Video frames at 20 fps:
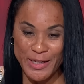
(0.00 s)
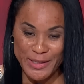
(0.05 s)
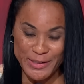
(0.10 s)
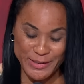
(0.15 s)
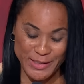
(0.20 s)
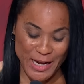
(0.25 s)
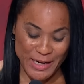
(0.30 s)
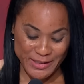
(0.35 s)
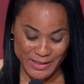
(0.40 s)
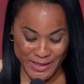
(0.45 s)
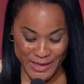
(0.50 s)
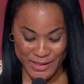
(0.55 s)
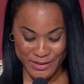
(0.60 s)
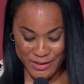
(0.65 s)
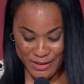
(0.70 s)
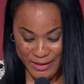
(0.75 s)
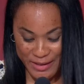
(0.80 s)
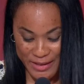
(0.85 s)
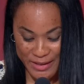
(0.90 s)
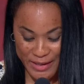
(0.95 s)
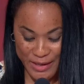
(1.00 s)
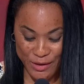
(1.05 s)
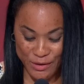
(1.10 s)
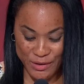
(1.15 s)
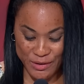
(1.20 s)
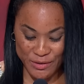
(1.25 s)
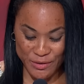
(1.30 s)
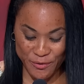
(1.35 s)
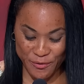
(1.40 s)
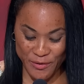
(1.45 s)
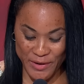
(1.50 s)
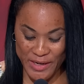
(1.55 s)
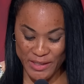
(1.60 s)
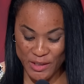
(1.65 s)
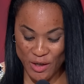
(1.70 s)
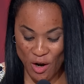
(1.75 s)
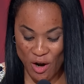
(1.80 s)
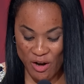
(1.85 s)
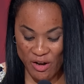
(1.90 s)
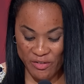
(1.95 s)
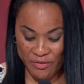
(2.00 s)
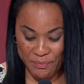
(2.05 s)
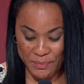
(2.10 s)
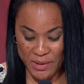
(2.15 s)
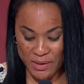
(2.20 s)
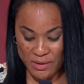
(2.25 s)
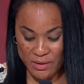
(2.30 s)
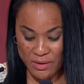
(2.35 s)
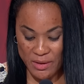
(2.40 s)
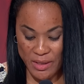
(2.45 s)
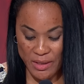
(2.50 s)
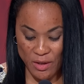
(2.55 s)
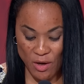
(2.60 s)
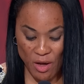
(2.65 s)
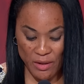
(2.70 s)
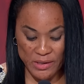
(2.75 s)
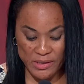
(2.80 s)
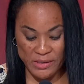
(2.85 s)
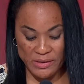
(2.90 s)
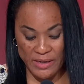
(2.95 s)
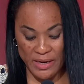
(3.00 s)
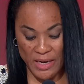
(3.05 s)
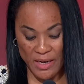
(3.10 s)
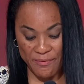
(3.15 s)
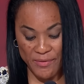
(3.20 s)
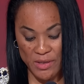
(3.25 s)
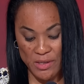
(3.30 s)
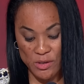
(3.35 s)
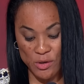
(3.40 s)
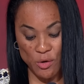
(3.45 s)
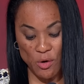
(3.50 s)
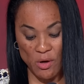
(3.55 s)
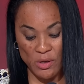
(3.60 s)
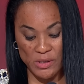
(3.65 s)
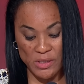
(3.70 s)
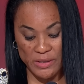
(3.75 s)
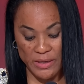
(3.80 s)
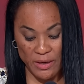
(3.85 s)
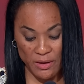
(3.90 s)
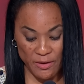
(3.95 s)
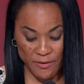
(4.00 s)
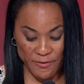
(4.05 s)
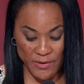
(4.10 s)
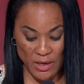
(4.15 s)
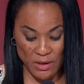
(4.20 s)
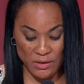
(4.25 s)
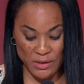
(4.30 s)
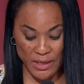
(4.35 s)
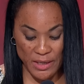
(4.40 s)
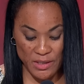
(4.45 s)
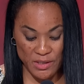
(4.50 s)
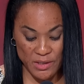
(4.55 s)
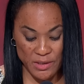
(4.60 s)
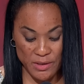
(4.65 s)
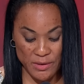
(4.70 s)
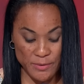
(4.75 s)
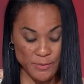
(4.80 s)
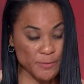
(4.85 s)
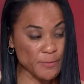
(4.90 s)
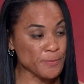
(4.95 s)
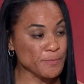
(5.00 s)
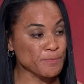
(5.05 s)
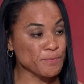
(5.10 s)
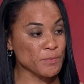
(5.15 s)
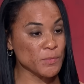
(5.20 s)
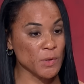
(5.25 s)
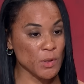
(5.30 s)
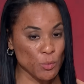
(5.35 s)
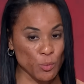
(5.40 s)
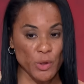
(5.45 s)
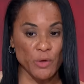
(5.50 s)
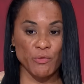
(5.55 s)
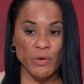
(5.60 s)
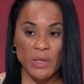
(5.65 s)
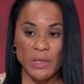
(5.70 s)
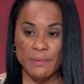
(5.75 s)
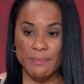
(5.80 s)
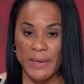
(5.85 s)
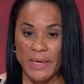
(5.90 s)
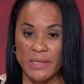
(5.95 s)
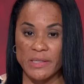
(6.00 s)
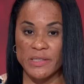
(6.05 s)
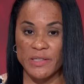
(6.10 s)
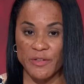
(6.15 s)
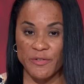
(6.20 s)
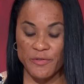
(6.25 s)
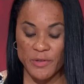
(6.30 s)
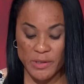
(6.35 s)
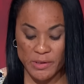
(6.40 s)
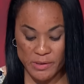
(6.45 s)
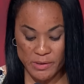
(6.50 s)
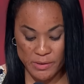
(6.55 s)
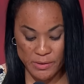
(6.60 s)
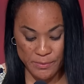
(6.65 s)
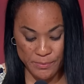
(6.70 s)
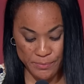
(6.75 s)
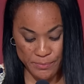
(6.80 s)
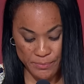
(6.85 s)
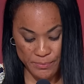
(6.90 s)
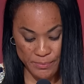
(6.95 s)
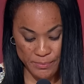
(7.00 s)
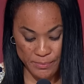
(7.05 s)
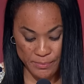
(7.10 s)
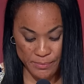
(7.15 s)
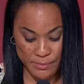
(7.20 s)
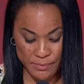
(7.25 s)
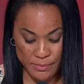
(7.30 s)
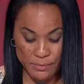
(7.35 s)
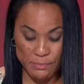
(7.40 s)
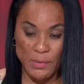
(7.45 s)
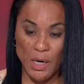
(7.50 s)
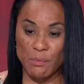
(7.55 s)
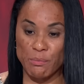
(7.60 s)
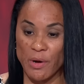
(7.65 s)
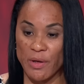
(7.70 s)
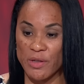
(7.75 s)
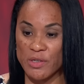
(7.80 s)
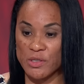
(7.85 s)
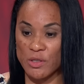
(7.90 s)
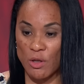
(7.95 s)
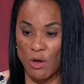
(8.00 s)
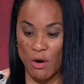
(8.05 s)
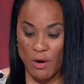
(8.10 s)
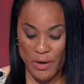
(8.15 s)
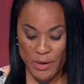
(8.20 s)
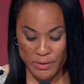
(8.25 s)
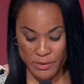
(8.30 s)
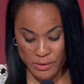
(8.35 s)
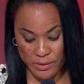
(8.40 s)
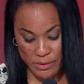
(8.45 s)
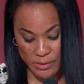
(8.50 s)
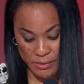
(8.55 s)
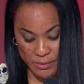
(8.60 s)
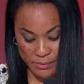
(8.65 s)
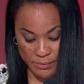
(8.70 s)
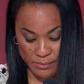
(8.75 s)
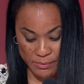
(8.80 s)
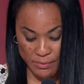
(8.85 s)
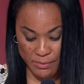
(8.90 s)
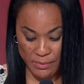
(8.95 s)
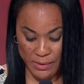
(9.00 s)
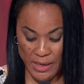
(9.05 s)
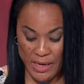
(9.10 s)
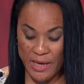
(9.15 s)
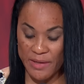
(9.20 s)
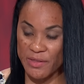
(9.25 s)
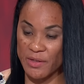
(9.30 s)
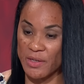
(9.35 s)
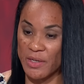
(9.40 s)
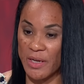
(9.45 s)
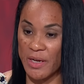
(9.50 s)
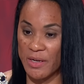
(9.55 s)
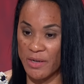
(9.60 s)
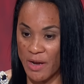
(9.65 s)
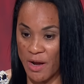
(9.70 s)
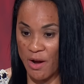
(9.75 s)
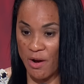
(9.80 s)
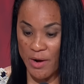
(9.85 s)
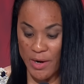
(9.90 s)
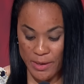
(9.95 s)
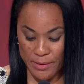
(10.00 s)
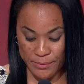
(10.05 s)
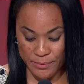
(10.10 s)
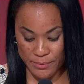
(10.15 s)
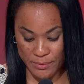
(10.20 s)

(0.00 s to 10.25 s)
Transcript: Dr. Angelia Nelson, Fred Kaufman, and all the staff at the Dawn Staley Foundation, we really made a difference. My brothers Lawrence, Anthony, and Eric,